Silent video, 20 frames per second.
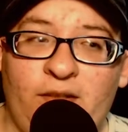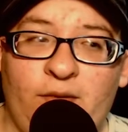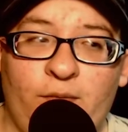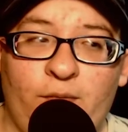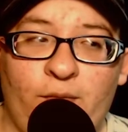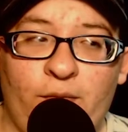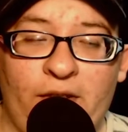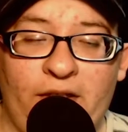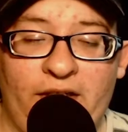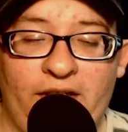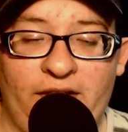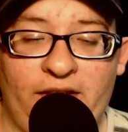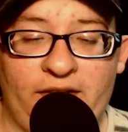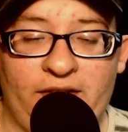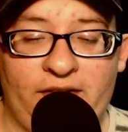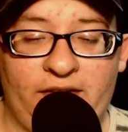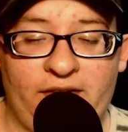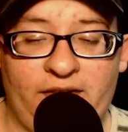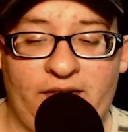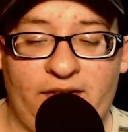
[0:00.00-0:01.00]

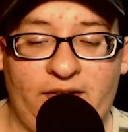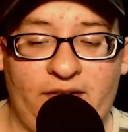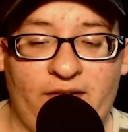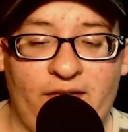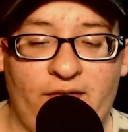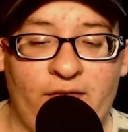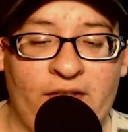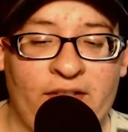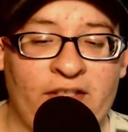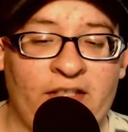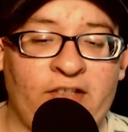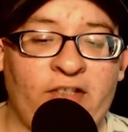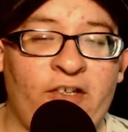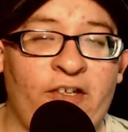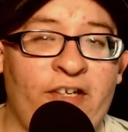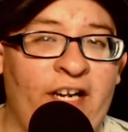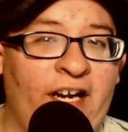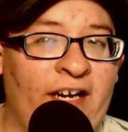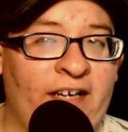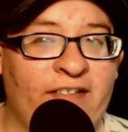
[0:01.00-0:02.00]
with with the
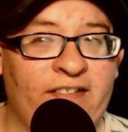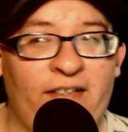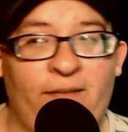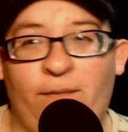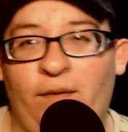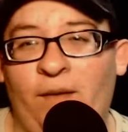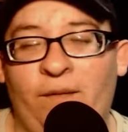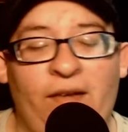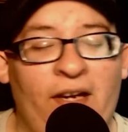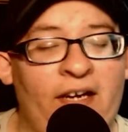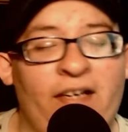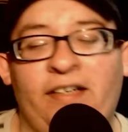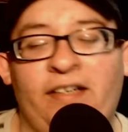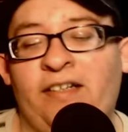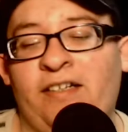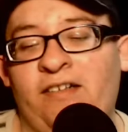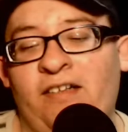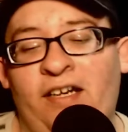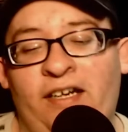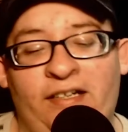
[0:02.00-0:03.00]
third act. I'm I'm not
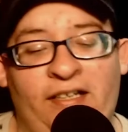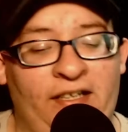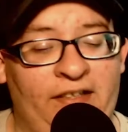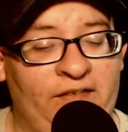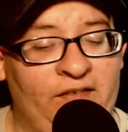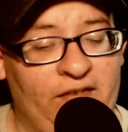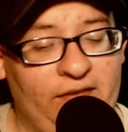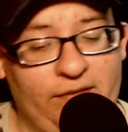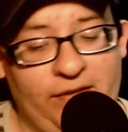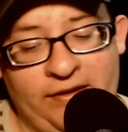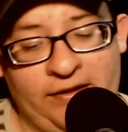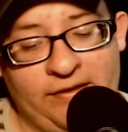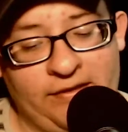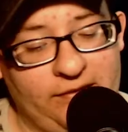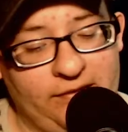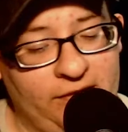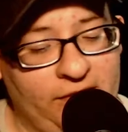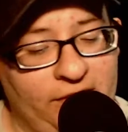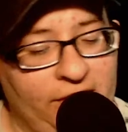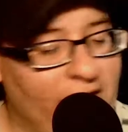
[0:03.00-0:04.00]
gonna lie, guys. Like
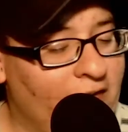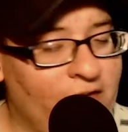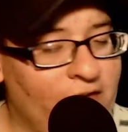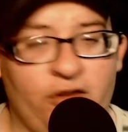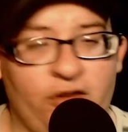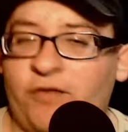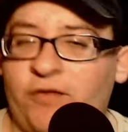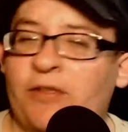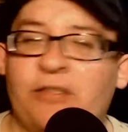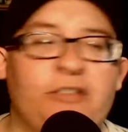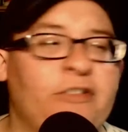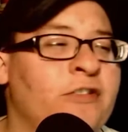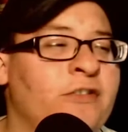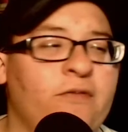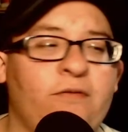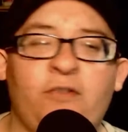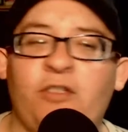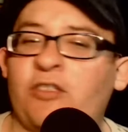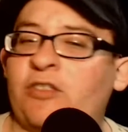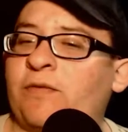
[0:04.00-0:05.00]
the those first two
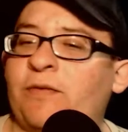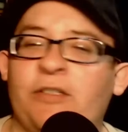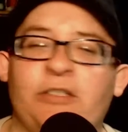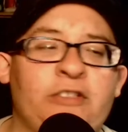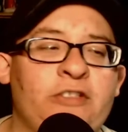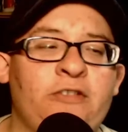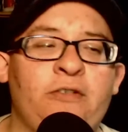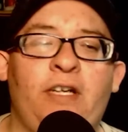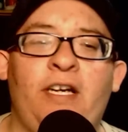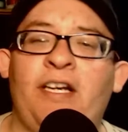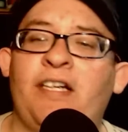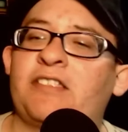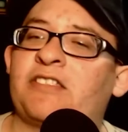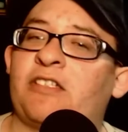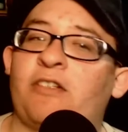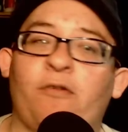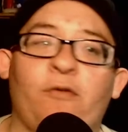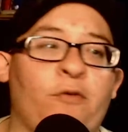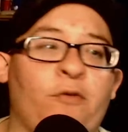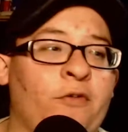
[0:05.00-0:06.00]
those first two acts
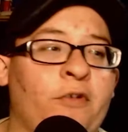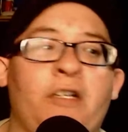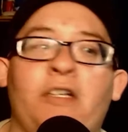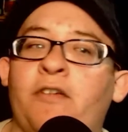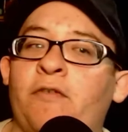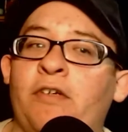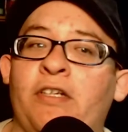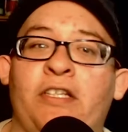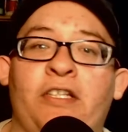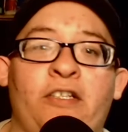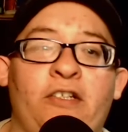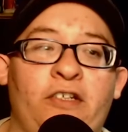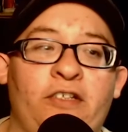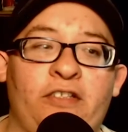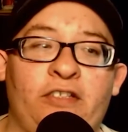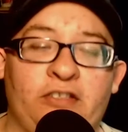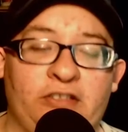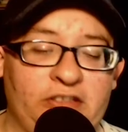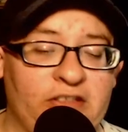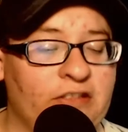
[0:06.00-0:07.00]
are really really good.
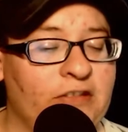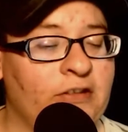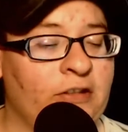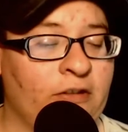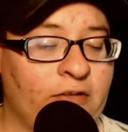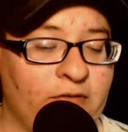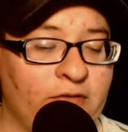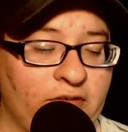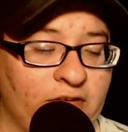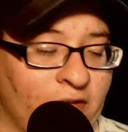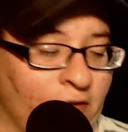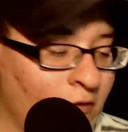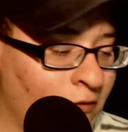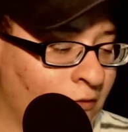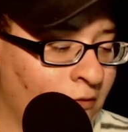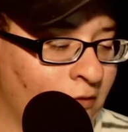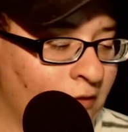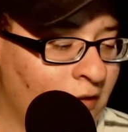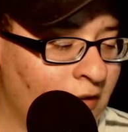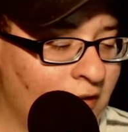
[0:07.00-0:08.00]
They're they're
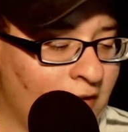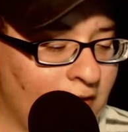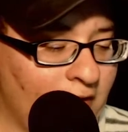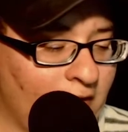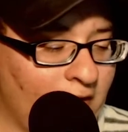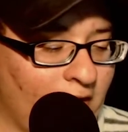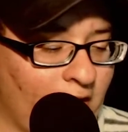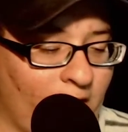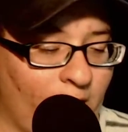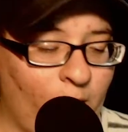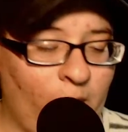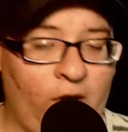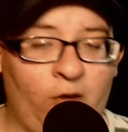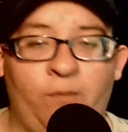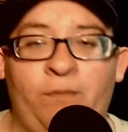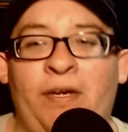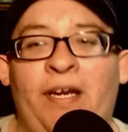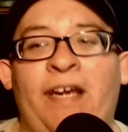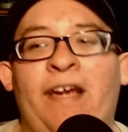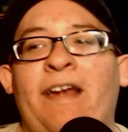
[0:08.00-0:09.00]
so uh, well
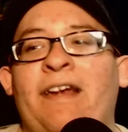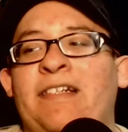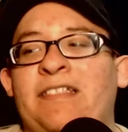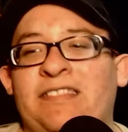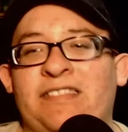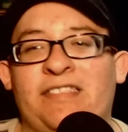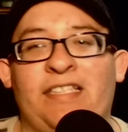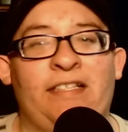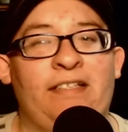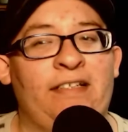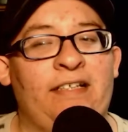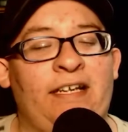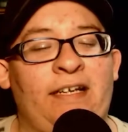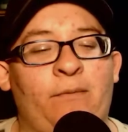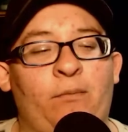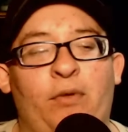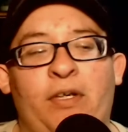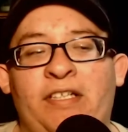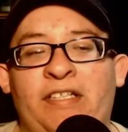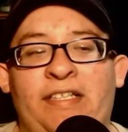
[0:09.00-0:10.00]
paced and they
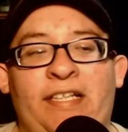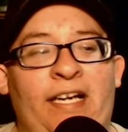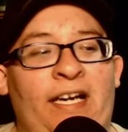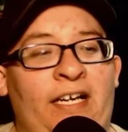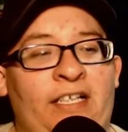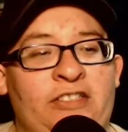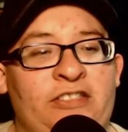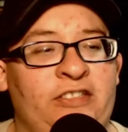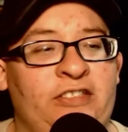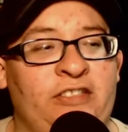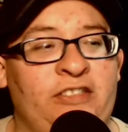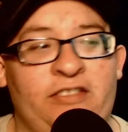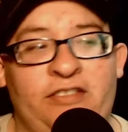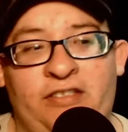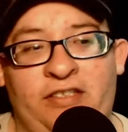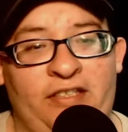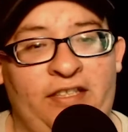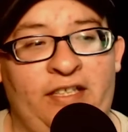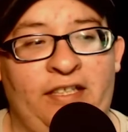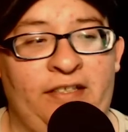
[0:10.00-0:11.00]
bring the action
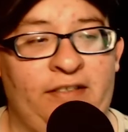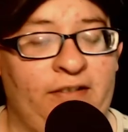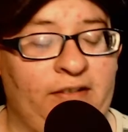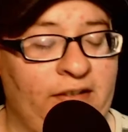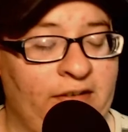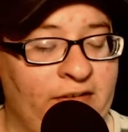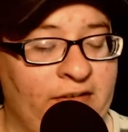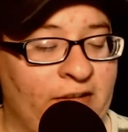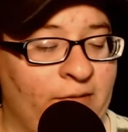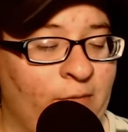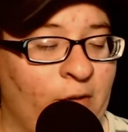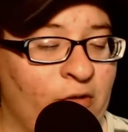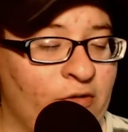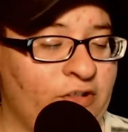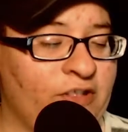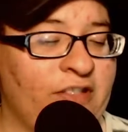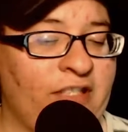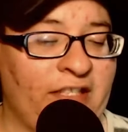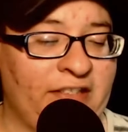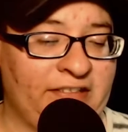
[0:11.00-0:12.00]
and, and and the
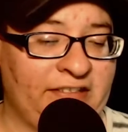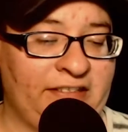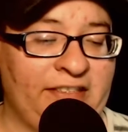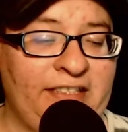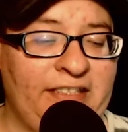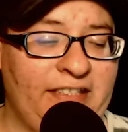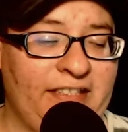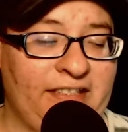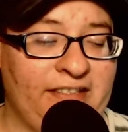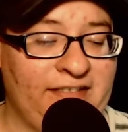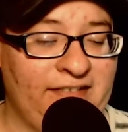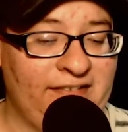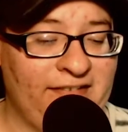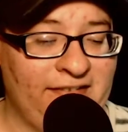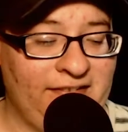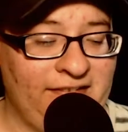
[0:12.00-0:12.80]
emotion that's needed.